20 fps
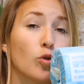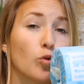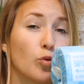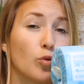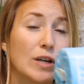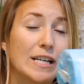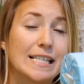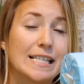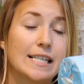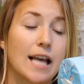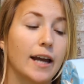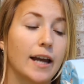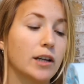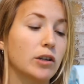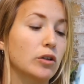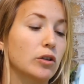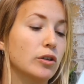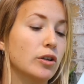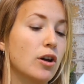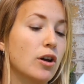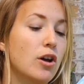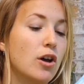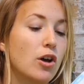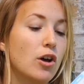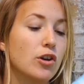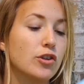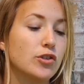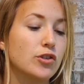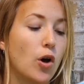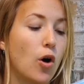recycled.
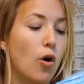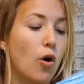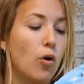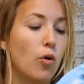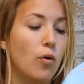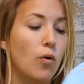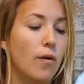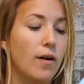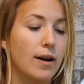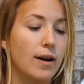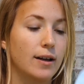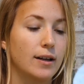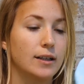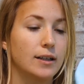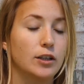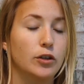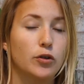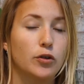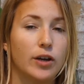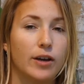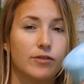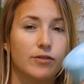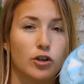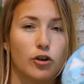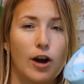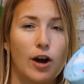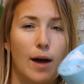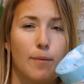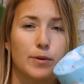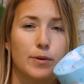So, Who Gives a
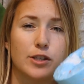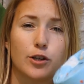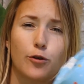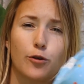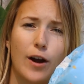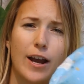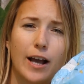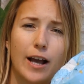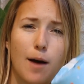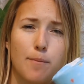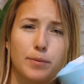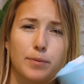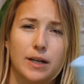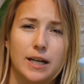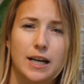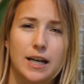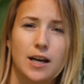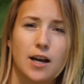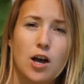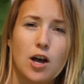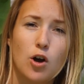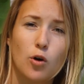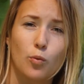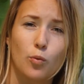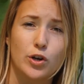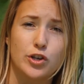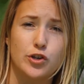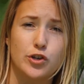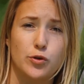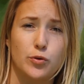Crap is a great company
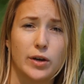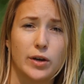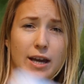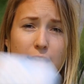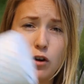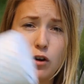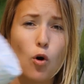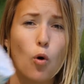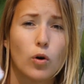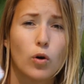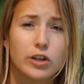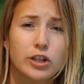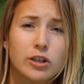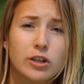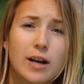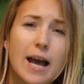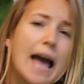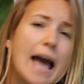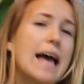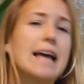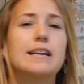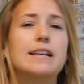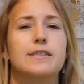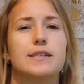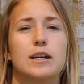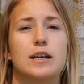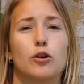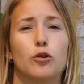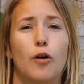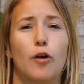which you can order and
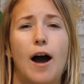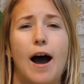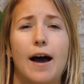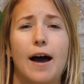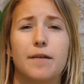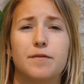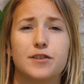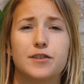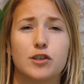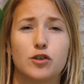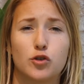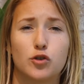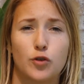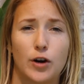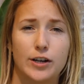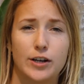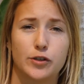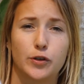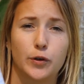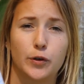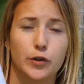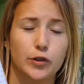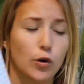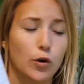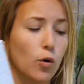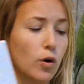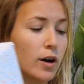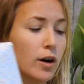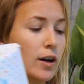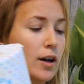it arrives straight to your
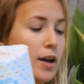door.